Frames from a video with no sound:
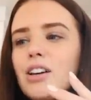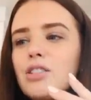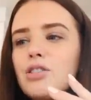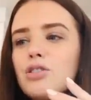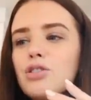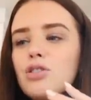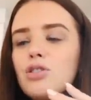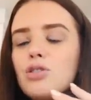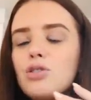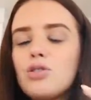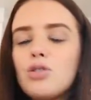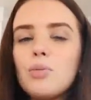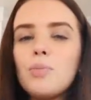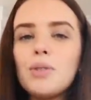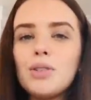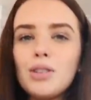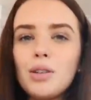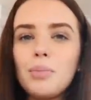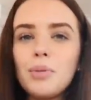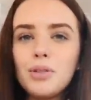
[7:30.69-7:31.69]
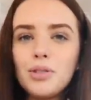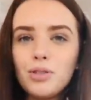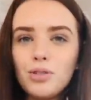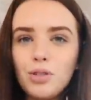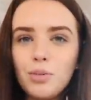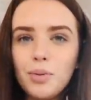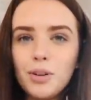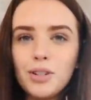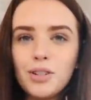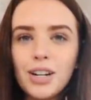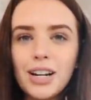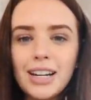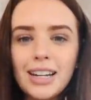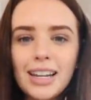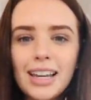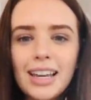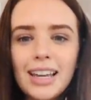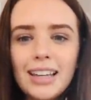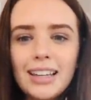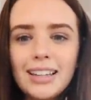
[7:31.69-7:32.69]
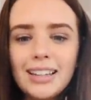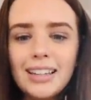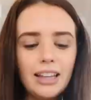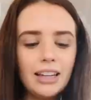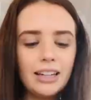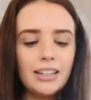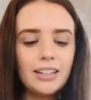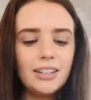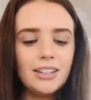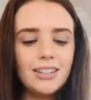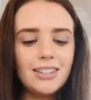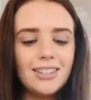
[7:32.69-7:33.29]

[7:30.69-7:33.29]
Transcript: super super super trendy, I like